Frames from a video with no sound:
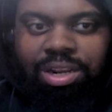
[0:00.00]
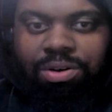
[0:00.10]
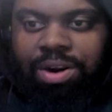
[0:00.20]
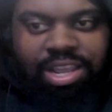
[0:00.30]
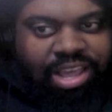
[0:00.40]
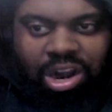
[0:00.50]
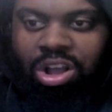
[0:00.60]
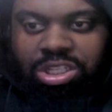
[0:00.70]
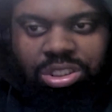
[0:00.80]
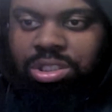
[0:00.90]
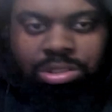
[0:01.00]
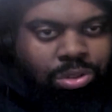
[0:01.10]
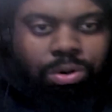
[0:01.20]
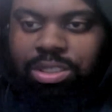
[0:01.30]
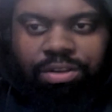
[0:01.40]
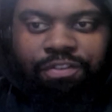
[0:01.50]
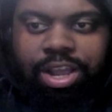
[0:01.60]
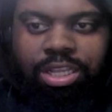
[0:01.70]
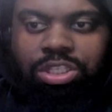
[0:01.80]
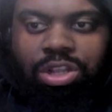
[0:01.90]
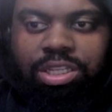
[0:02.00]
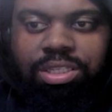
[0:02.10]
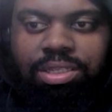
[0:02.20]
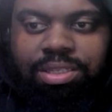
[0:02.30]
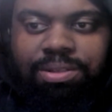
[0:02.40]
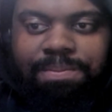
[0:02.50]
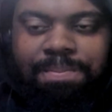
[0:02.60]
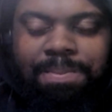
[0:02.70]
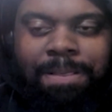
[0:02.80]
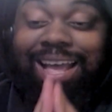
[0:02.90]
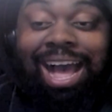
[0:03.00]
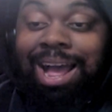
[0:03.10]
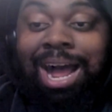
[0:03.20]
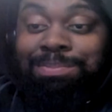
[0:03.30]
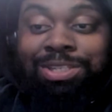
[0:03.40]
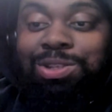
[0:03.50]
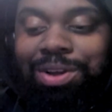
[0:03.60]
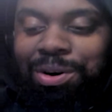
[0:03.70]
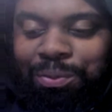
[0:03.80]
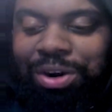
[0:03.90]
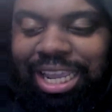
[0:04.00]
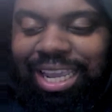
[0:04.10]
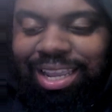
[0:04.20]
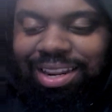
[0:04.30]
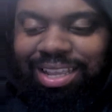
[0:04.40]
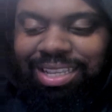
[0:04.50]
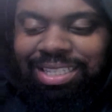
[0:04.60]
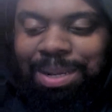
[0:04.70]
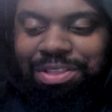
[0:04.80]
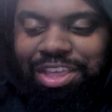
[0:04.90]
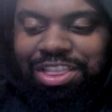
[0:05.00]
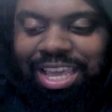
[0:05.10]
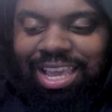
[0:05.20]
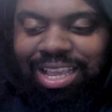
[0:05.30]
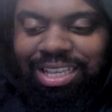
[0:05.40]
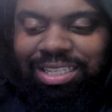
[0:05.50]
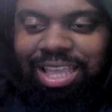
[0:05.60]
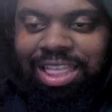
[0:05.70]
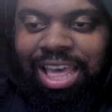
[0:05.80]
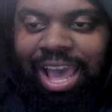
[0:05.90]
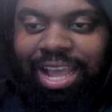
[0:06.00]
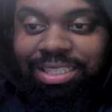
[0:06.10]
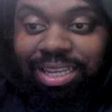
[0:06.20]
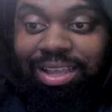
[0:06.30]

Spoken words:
Right? They got all sorts of fucking sauces. I'm just going to read some of the things that